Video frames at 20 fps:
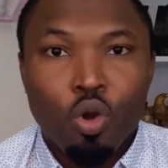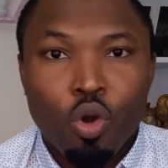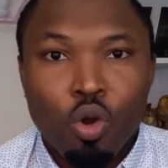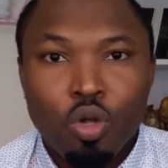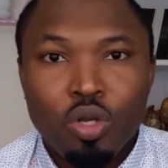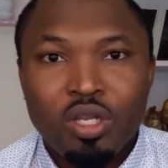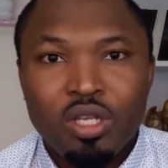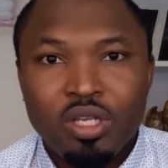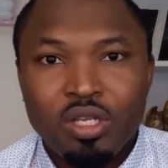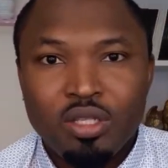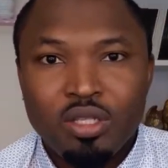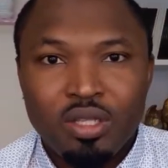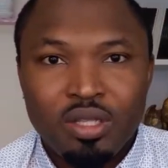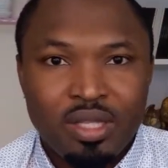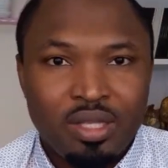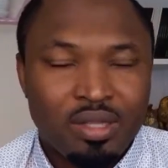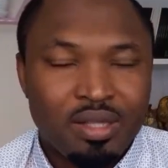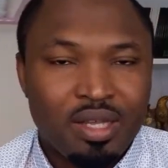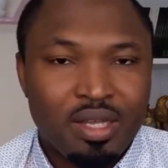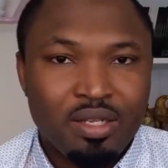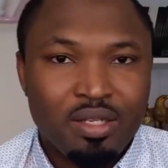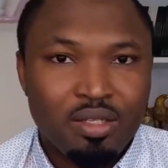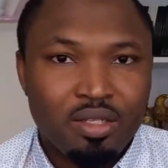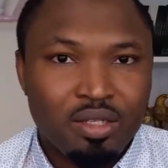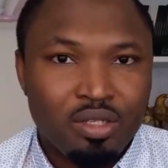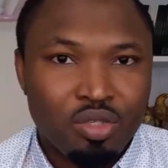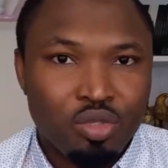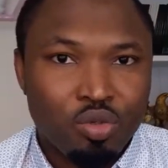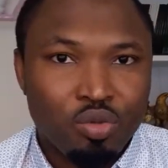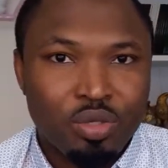Only the
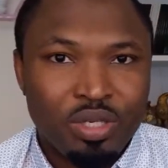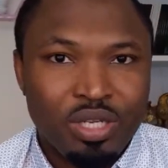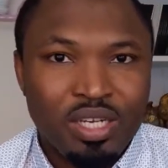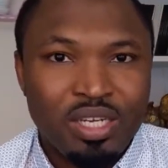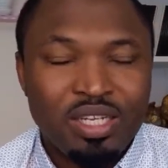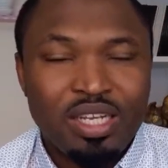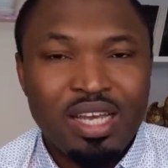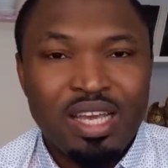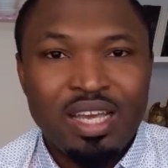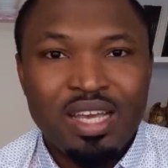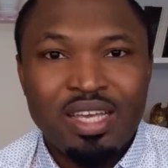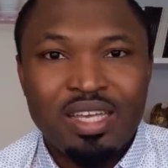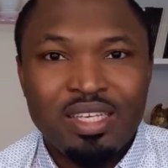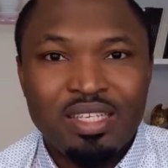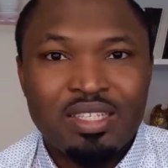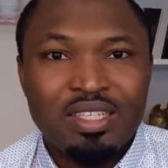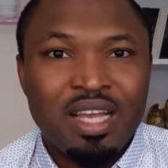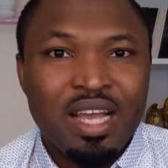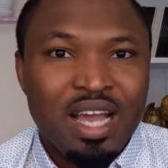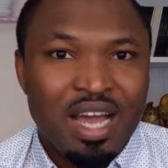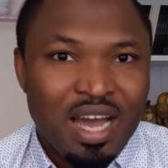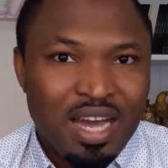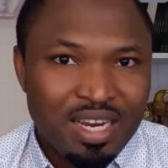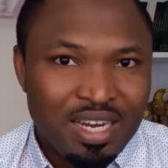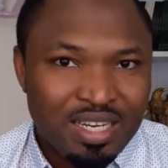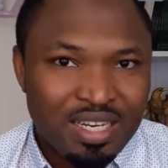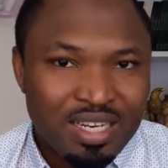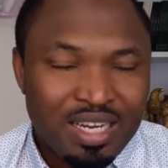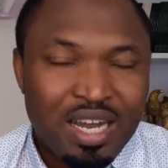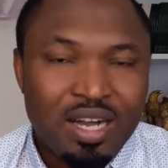thing you need is
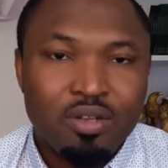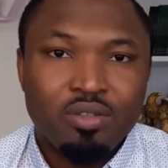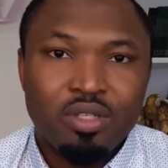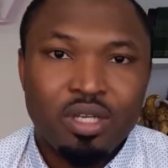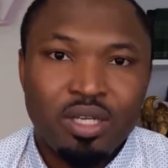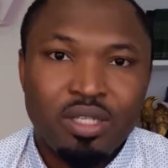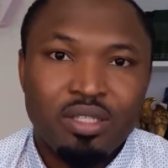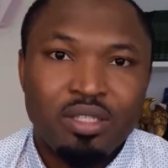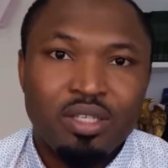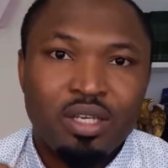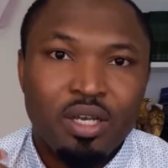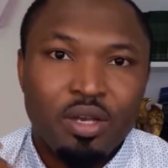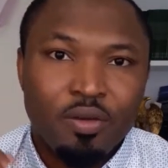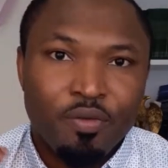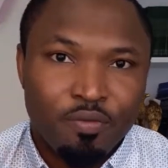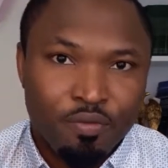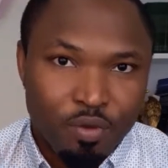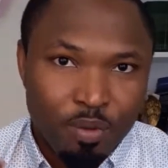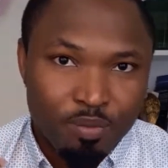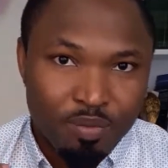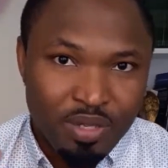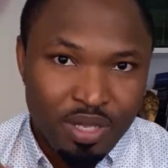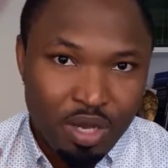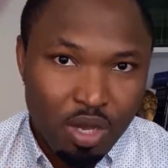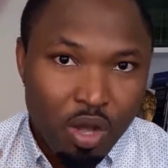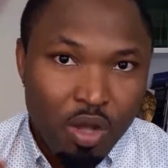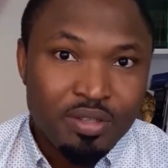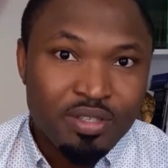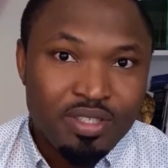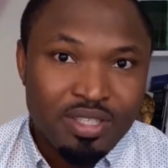an accountant from
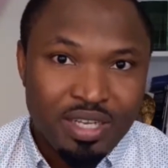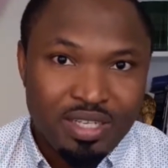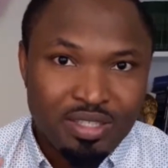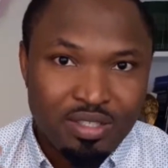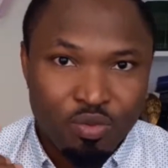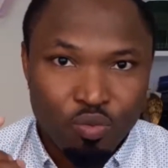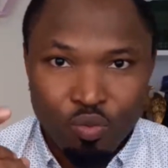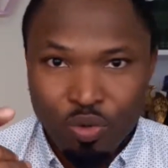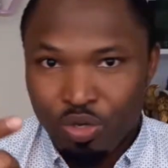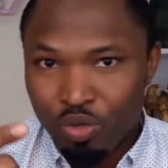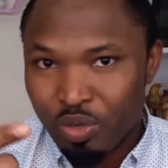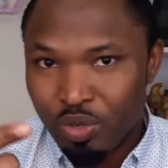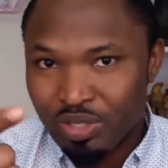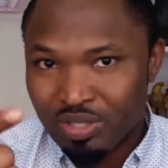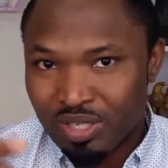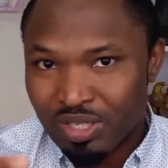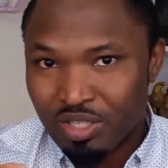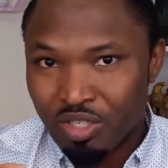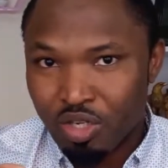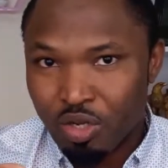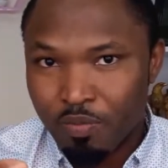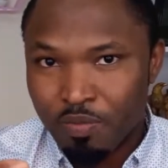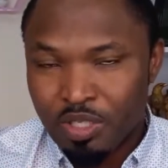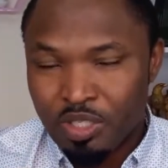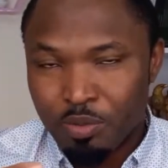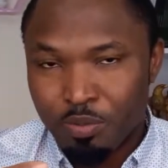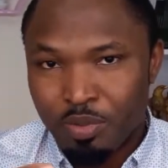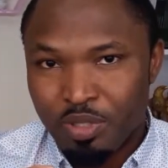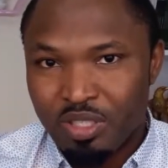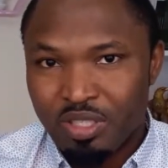the onset. When you're setting up
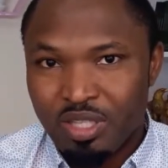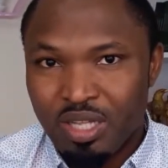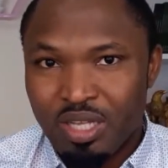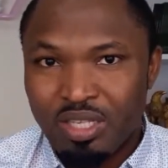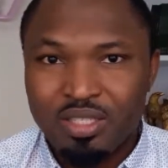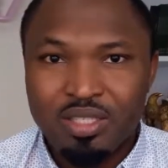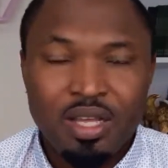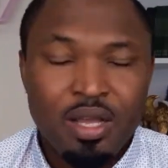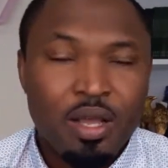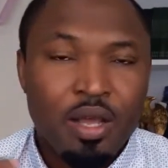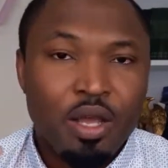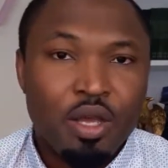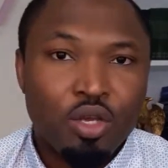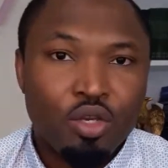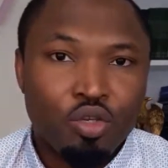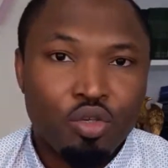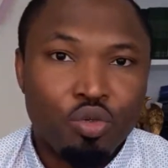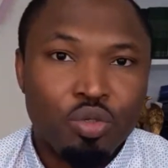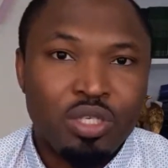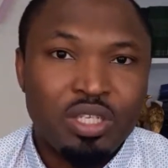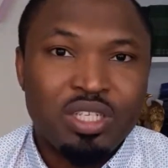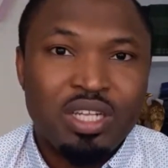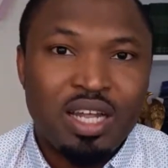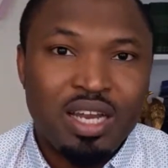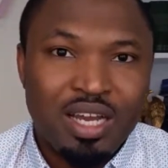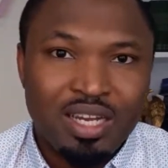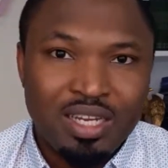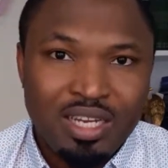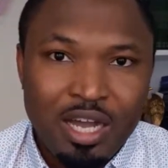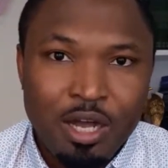this business, you need
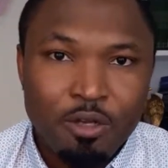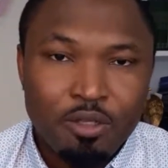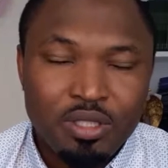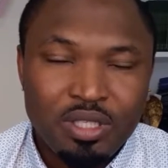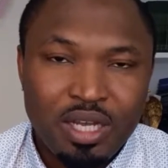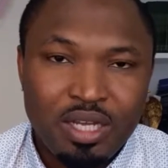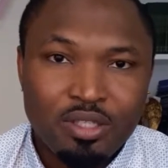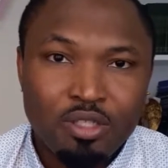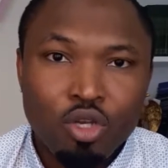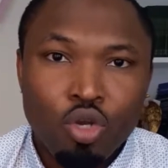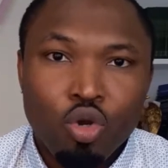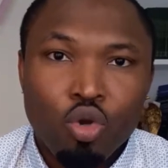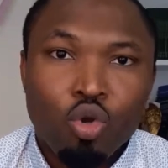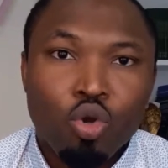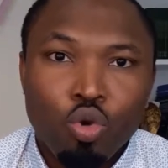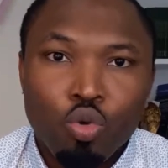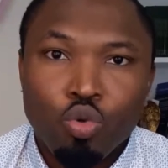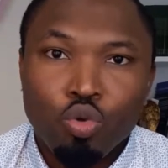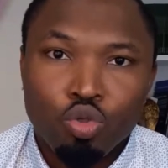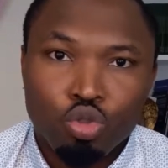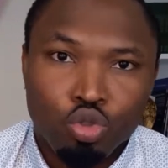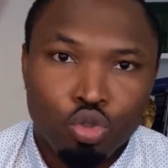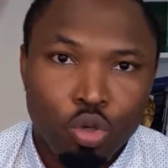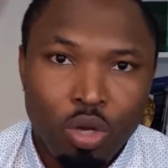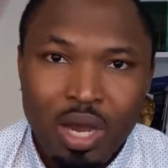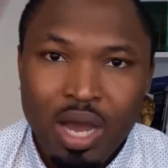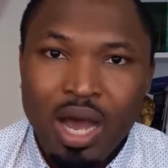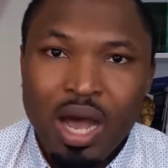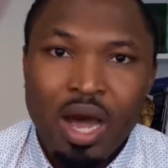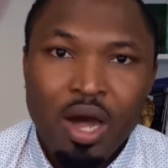an accountant who will
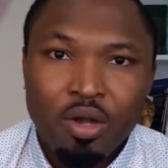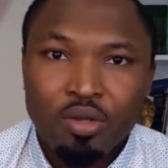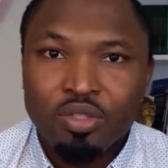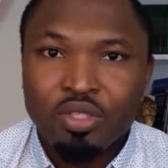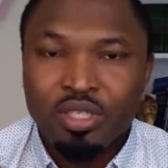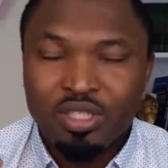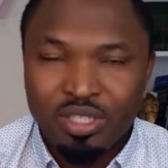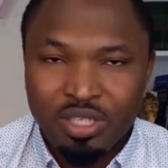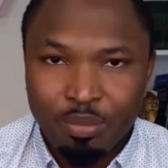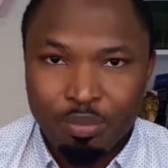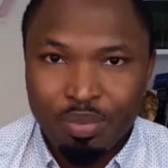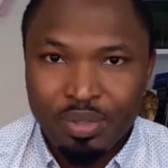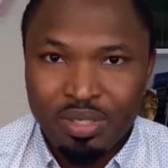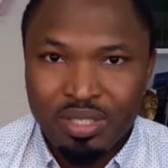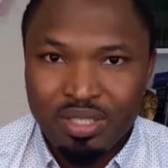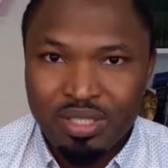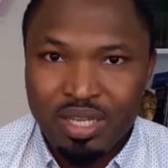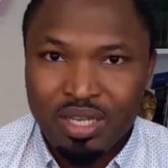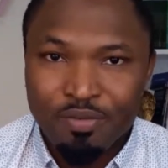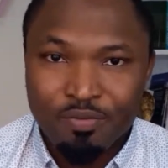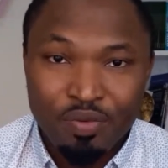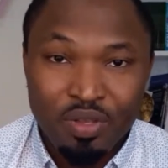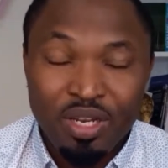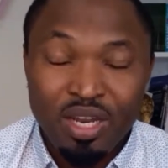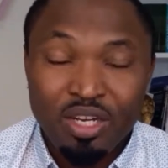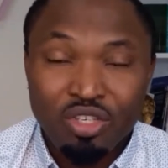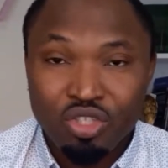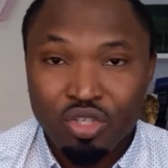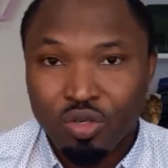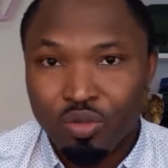draw out the
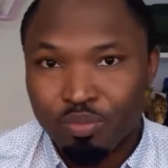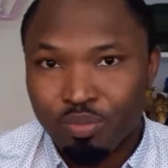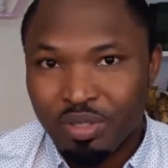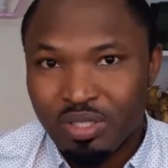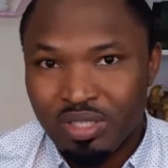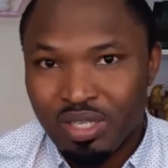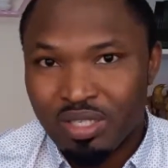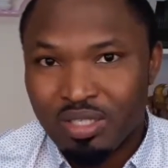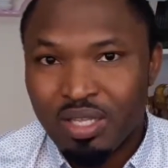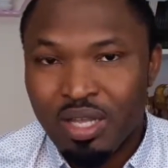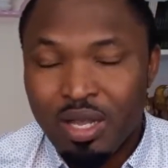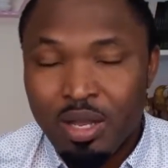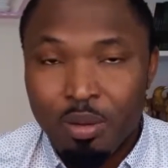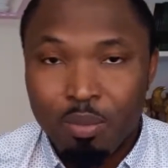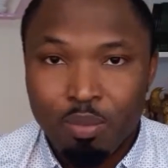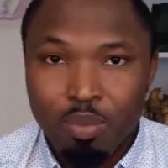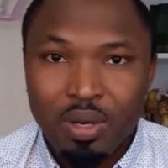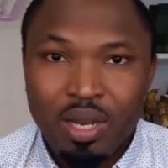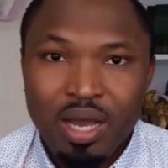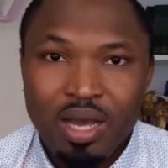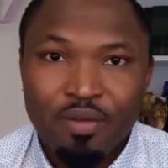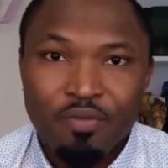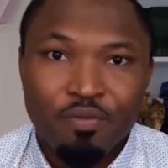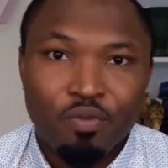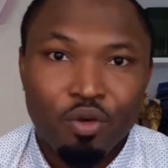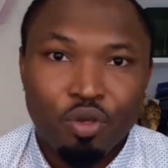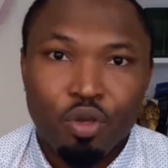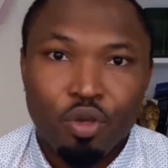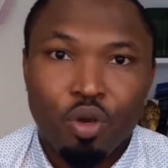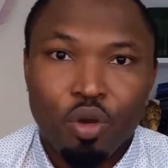financial business
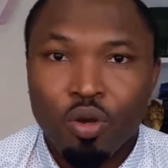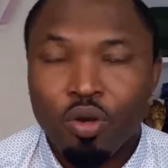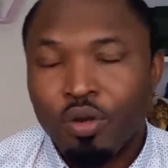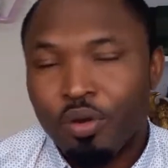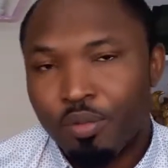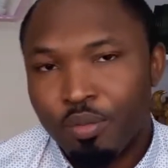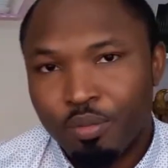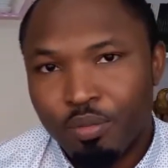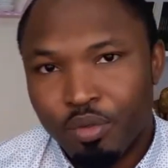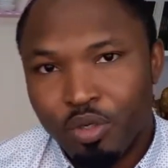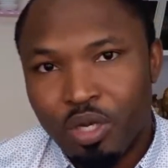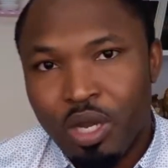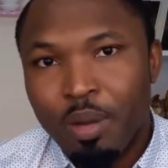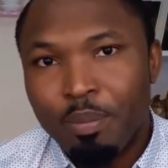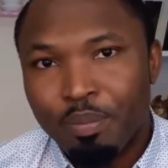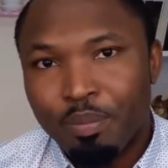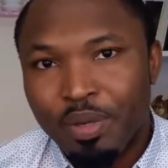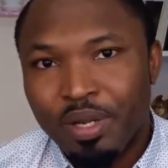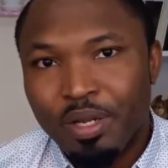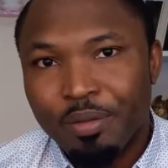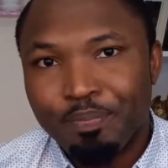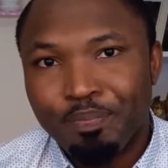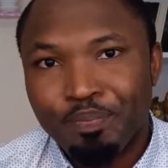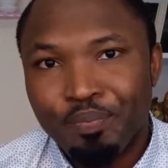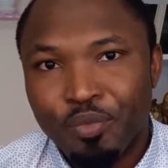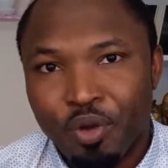plan for your company.